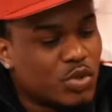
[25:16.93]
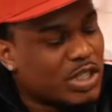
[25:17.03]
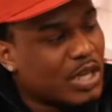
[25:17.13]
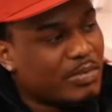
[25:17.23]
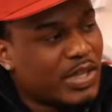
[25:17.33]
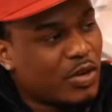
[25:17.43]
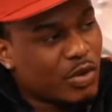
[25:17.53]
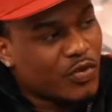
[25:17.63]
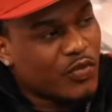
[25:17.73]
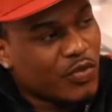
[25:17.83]
do something
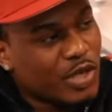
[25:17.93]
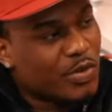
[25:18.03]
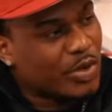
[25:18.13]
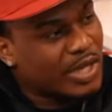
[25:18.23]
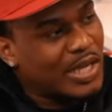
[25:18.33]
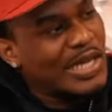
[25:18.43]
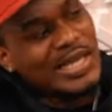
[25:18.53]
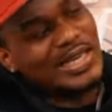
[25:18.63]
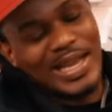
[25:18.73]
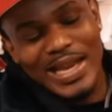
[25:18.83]
on a frequent.
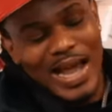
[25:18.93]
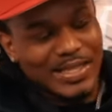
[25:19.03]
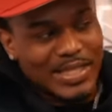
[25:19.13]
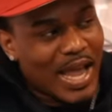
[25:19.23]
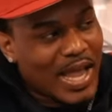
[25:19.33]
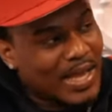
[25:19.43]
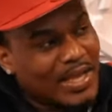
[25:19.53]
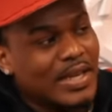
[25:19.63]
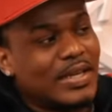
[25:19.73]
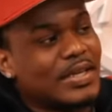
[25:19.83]
They not that.
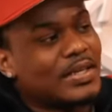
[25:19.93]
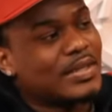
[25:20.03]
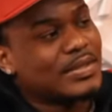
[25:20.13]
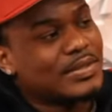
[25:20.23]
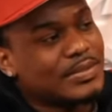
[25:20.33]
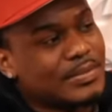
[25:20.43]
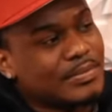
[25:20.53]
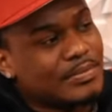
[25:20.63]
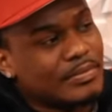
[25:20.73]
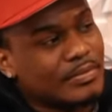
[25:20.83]
I look. You saying